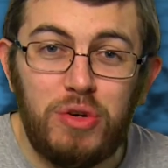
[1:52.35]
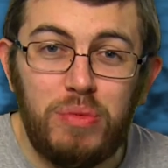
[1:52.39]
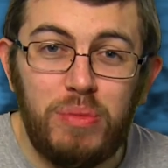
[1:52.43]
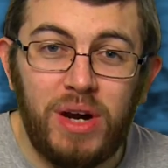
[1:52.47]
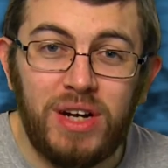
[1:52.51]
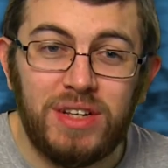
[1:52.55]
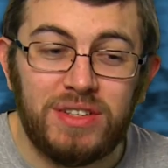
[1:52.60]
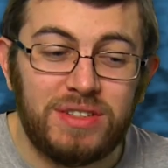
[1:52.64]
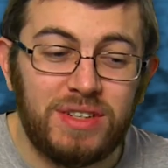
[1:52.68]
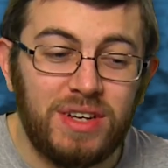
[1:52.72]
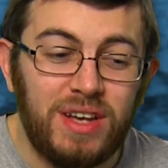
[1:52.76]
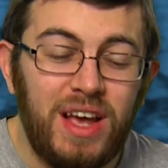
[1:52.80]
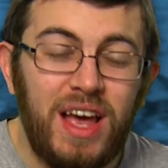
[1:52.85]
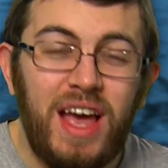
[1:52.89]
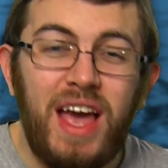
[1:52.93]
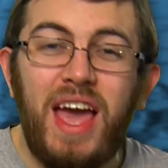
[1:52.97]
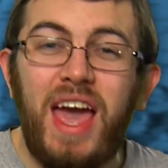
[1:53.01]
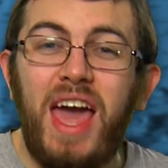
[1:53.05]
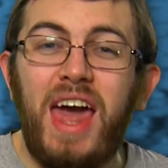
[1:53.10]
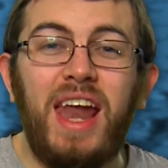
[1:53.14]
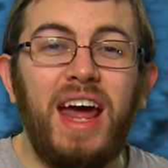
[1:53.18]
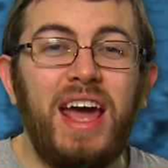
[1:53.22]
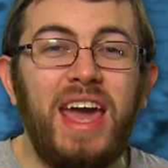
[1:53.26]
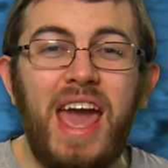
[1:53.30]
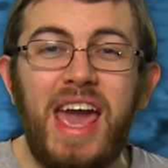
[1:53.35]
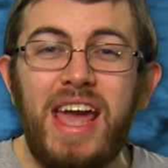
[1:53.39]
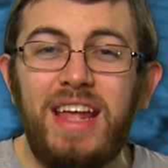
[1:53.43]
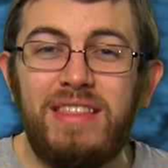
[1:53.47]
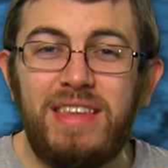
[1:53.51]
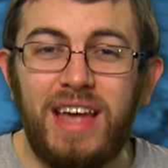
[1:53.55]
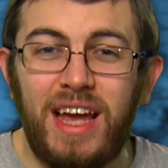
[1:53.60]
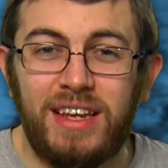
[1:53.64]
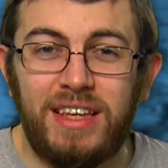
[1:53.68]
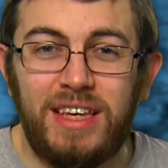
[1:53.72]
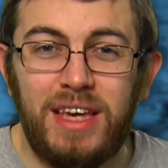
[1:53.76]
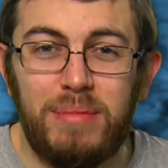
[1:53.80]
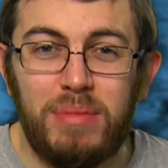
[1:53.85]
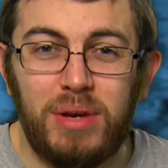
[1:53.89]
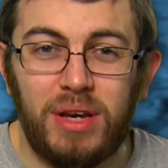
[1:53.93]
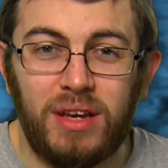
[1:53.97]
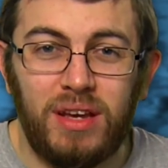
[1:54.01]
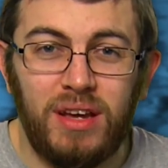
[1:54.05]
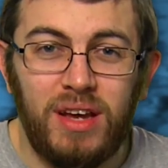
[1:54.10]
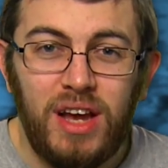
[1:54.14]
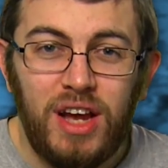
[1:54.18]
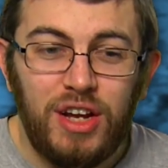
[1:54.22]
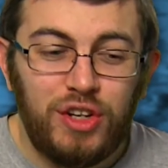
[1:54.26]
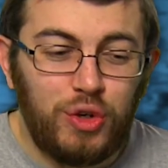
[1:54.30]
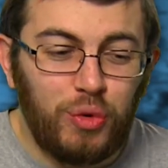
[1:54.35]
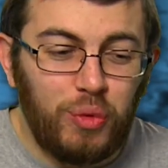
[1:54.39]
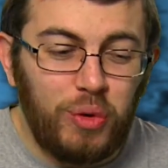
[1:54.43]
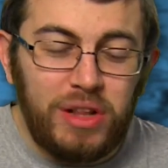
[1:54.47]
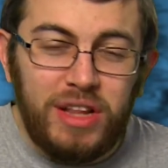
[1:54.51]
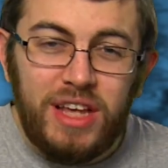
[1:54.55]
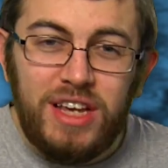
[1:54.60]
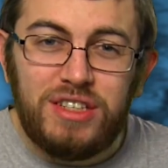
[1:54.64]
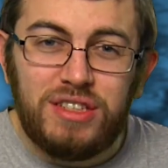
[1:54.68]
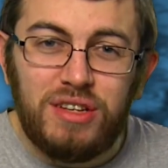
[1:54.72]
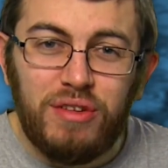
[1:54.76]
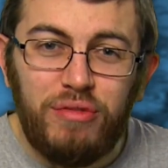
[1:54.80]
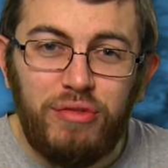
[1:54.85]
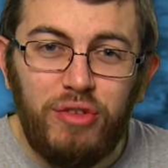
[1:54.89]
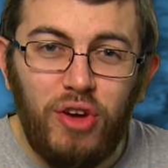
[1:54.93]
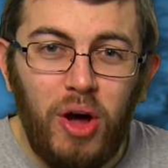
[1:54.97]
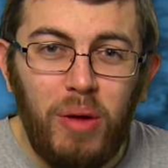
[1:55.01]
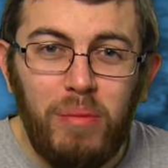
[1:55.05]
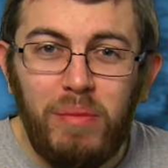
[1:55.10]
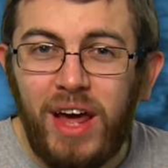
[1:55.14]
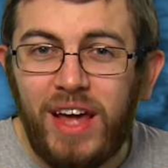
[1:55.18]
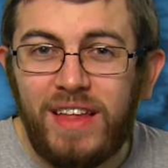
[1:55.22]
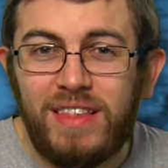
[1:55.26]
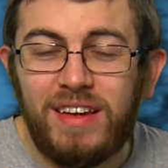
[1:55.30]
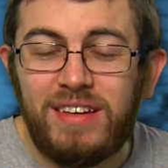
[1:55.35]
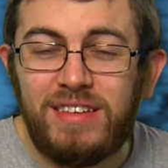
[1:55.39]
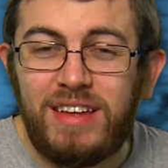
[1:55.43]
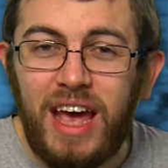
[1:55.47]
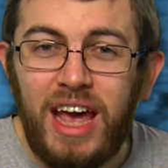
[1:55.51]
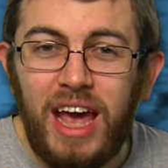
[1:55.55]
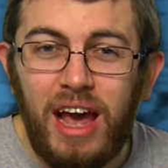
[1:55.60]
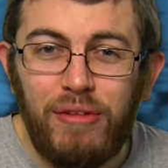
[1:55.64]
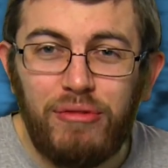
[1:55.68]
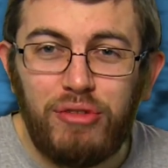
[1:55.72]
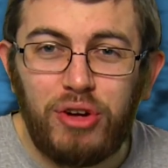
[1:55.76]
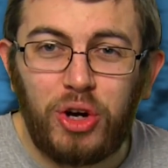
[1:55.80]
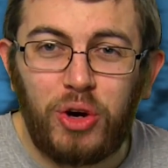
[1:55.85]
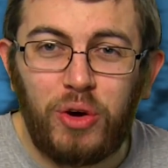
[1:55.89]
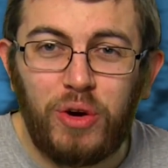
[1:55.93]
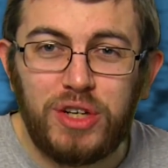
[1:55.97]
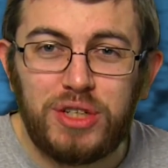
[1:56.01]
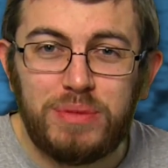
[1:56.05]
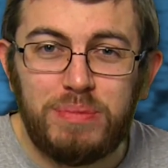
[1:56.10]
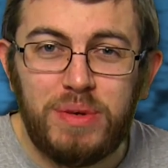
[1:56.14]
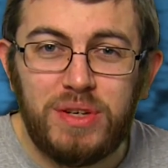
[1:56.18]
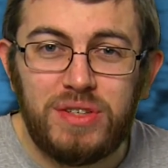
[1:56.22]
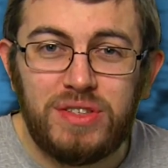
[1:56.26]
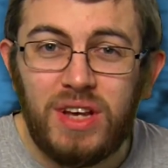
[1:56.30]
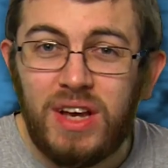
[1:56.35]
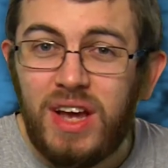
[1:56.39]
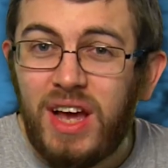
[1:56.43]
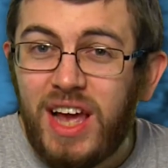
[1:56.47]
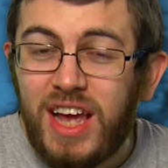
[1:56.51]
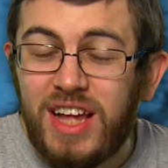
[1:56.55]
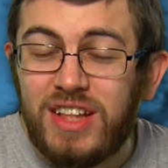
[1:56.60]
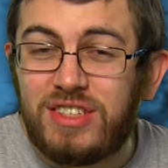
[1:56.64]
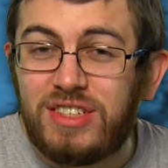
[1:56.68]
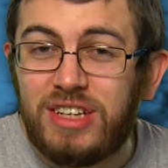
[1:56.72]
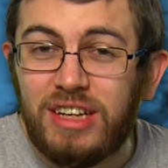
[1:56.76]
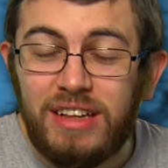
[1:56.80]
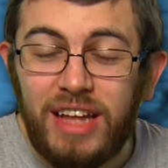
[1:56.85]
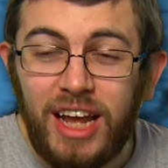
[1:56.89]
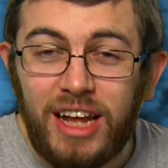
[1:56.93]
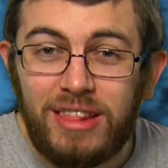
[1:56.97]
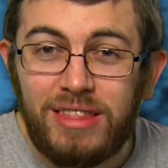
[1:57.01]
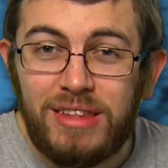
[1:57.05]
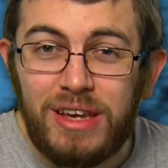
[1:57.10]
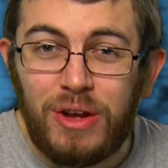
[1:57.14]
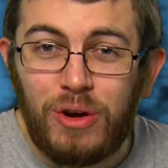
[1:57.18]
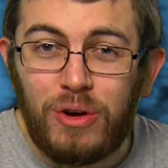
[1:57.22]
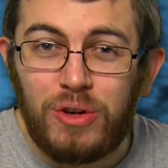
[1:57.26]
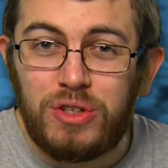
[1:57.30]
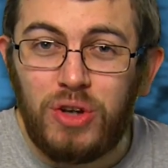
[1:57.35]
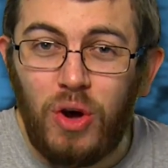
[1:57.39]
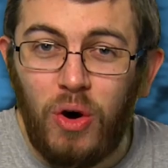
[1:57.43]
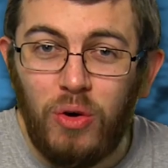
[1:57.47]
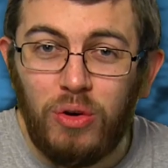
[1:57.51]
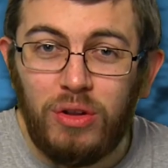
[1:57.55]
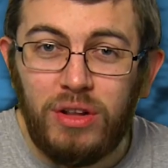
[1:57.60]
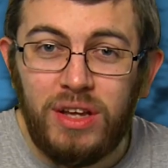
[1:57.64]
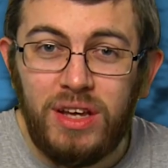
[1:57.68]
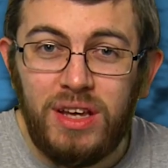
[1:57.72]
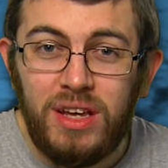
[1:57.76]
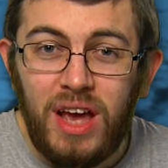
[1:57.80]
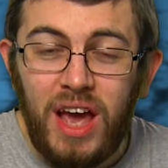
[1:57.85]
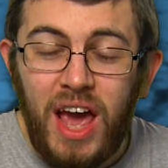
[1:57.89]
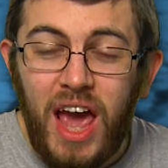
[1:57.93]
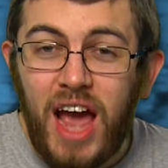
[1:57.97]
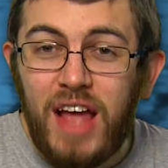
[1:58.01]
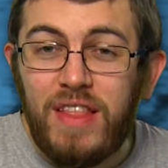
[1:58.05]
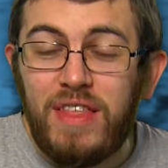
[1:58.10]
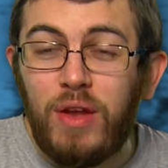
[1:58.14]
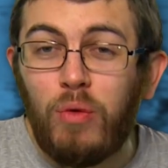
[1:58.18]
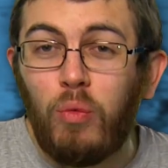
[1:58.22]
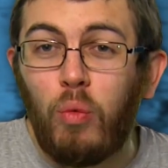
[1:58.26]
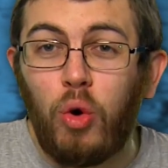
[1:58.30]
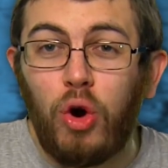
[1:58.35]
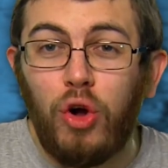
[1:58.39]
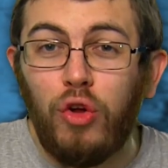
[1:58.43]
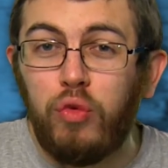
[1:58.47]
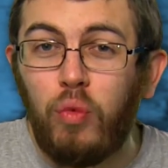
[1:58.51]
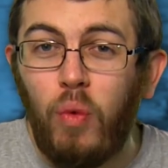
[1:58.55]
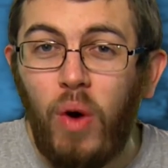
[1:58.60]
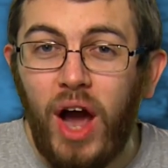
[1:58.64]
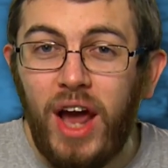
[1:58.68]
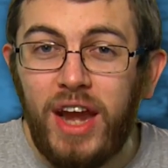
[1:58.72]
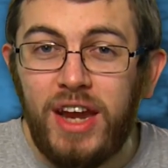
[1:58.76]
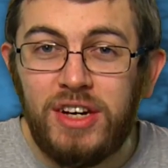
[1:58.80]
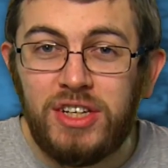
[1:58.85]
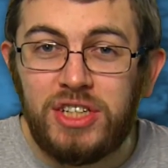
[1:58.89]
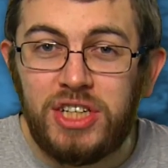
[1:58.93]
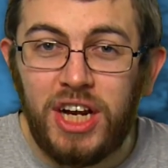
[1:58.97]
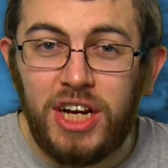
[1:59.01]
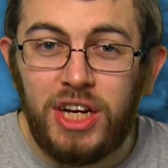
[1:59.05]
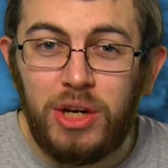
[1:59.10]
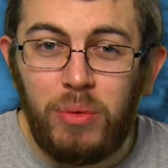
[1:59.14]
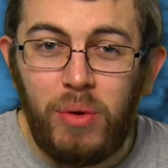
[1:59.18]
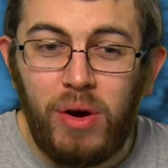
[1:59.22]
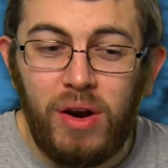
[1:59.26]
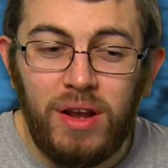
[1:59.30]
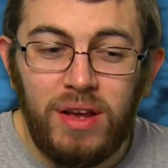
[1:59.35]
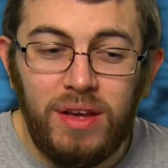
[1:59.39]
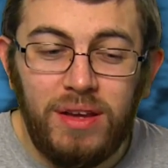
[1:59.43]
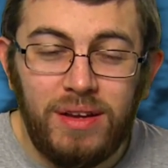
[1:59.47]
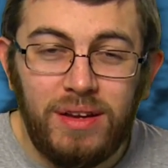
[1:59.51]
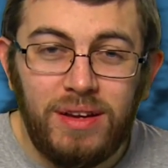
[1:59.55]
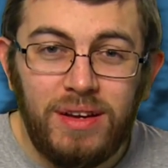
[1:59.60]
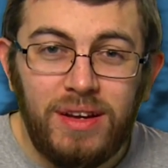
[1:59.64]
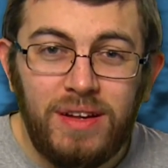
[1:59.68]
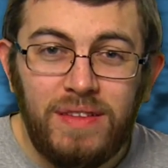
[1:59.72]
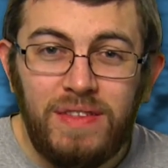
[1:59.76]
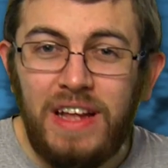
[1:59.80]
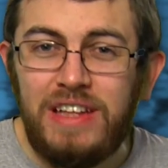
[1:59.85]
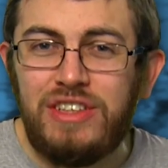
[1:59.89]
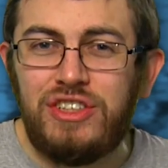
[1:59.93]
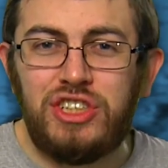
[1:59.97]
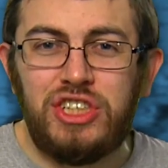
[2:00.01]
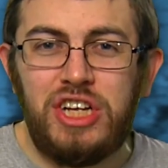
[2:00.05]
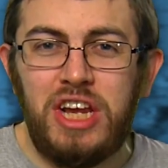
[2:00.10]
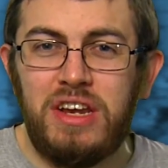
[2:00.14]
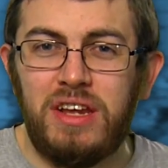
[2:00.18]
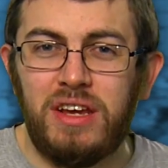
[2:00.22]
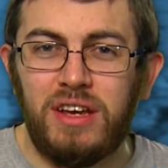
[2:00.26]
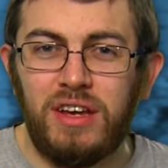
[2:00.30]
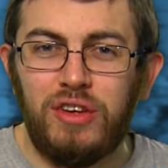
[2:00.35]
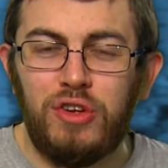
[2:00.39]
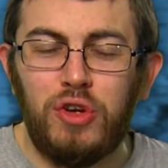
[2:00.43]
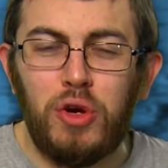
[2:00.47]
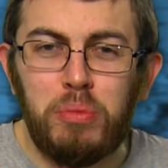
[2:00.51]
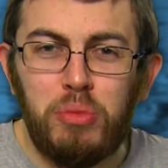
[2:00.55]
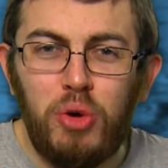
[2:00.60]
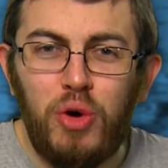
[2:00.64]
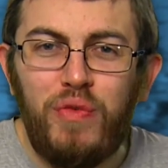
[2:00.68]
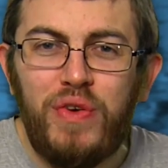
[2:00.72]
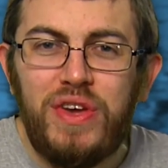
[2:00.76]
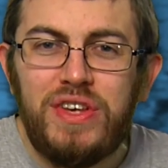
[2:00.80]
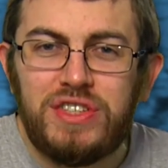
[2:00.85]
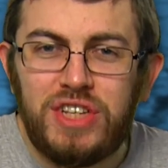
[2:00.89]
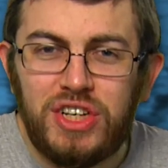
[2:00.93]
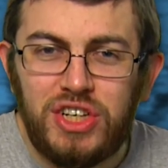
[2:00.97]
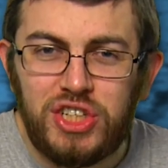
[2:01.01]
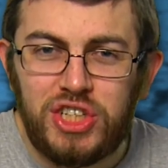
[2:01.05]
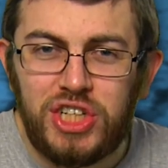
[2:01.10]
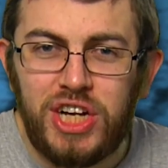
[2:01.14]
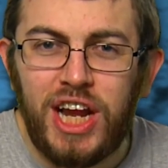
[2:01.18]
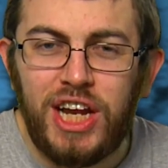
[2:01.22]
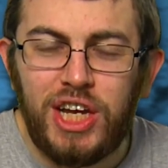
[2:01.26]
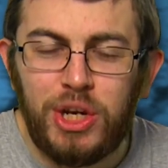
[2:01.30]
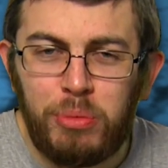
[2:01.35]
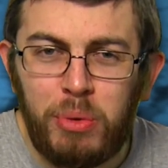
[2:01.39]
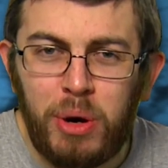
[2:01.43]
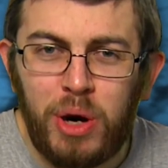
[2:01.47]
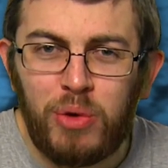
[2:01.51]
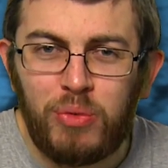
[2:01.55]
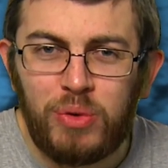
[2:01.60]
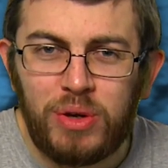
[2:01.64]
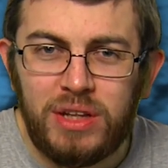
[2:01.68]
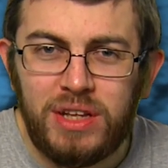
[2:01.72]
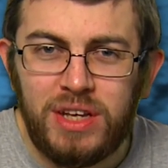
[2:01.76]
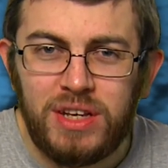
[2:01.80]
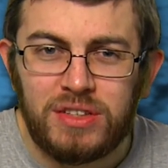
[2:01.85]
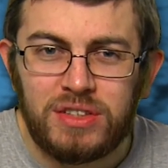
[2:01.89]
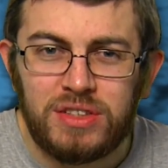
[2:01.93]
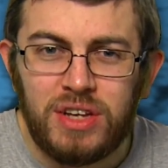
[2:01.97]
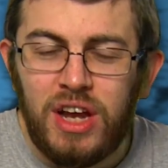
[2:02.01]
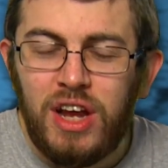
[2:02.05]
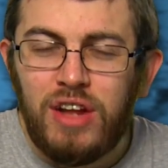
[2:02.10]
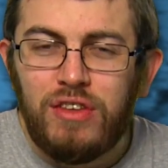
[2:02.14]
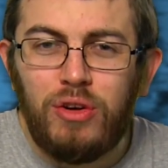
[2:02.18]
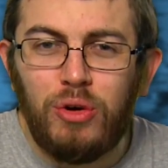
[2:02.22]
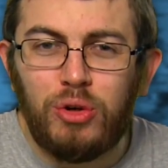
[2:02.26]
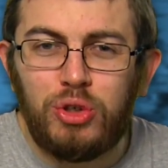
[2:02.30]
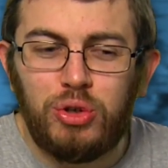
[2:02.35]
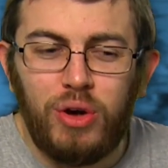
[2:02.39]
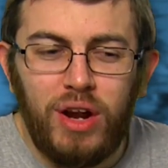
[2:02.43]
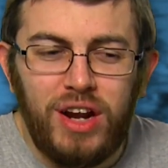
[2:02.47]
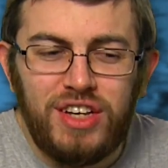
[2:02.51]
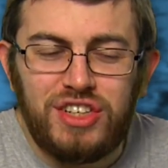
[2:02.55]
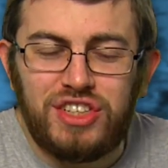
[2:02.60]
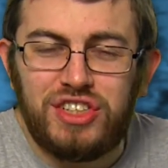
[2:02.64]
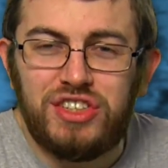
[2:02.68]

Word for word: two months. And I hate that gimmick. To release a film like the day after Christmas in select theaters only and then worldwide in January? That's cheating. Your movie is a January release. Don't try to